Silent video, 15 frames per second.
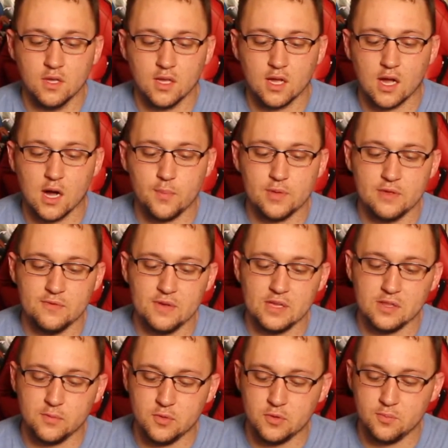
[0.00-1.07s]
copy
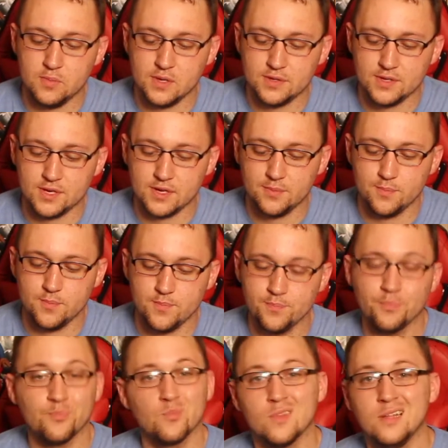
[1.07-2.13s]
available, but
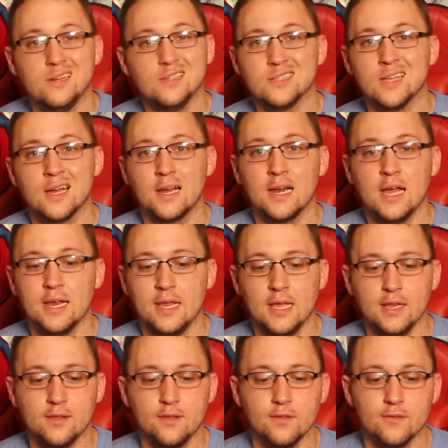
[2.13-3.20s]
it's not a
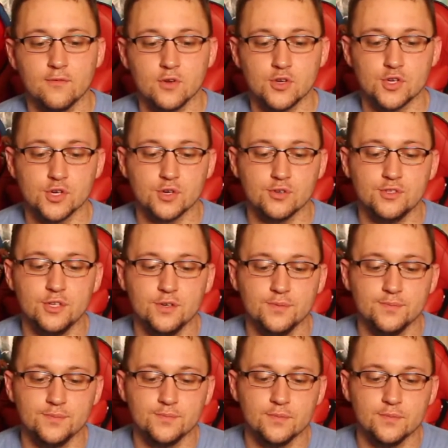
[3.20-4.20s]
9/8 for sure, so